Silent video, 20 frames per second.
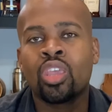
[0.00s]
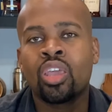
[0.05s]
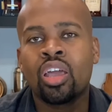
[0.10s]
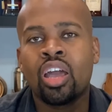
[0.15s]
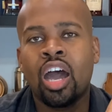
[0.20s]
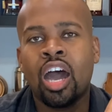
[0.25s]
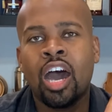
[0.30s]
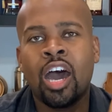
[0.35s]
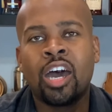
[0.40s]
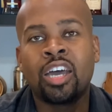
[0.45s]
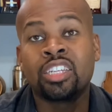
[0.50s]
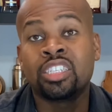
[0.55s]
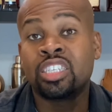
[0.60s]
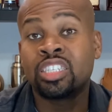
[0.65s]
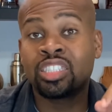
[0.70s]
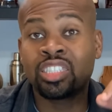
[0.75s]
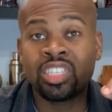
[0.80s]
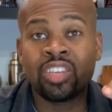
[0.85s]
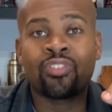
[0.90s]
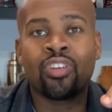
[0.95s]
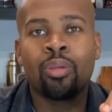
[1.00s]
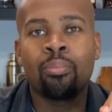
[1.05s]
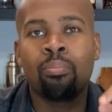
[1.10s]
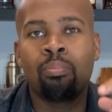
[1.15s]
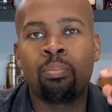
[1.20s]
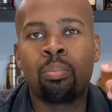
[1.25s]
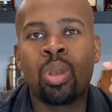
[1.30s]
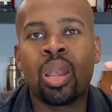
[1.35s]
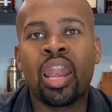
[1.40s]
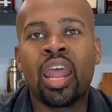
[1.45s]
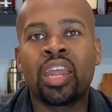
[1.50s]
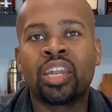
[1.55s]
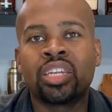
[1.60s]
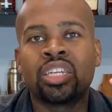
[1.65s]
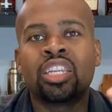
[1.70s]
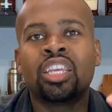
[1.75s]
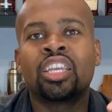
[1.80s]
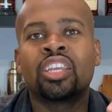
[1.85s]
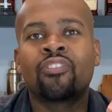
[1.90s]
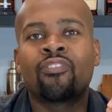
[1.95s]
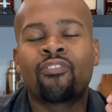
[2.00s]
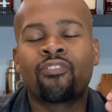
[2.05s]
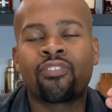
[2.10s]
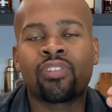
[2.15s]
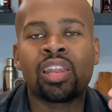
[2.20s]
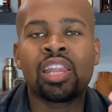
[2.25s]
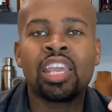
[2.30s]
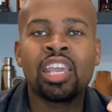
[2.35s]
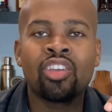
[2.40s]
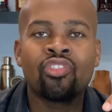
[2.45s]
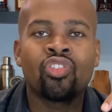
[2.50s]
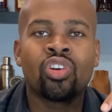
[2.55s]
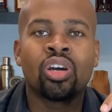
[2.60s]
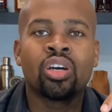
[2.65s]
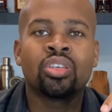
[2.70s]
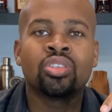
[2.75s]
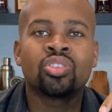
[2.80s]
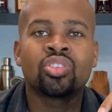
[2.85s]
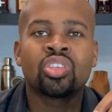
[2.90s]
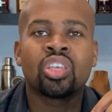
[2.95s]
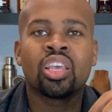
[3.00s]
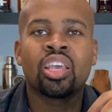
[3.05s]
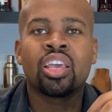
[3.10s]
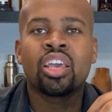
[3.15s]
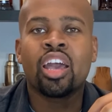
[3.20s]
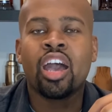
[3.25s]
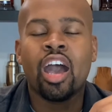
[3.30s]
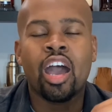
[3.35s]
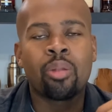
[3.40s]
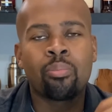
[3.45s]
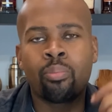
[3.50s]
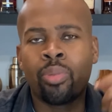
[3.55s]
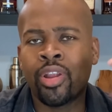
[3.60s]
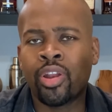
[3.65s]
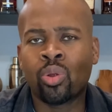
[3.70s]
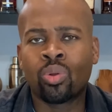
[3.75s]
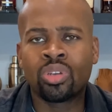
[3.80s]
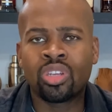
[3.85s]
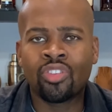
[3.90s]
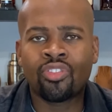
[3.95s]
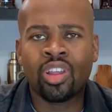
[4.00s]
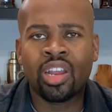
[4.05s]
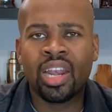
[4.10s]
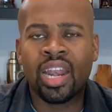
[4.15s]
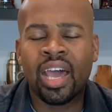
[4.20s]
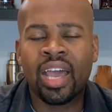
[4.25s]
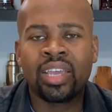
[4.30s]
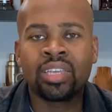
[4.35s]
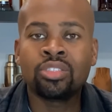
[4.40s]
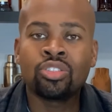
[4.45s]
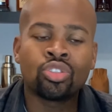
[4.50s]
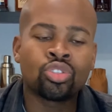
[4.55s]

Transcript: uh, and just different blending flavors and bringing out different lines.